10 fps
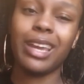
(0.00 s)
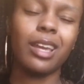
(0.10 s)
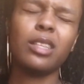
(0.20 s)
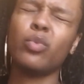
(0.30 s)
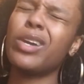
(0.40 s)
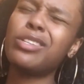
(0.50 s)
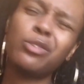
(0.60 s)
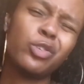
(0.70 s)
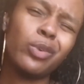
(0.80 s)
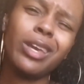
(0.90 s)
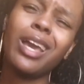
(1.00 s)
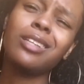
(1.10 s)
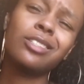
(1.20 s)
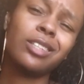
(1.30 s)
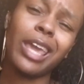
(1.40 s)
It's way too sweet. It
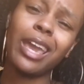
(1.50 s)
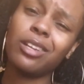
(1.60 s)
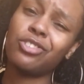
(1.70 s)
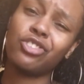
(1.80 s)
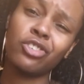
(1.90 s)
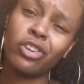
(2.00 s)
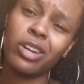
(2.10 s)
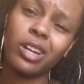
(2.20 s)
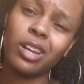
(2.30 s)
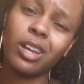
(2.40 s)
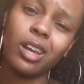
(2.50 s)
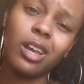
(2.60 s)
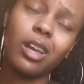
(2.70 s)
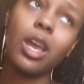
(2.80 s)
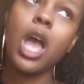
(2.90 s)
has cane sugar in it.
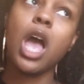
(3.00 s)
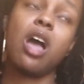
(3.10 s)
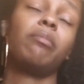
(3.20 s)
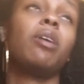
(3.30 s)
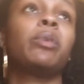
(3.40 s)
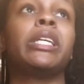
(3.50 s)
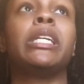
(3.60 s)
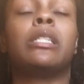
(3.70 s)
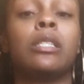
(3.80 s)
I'm not really into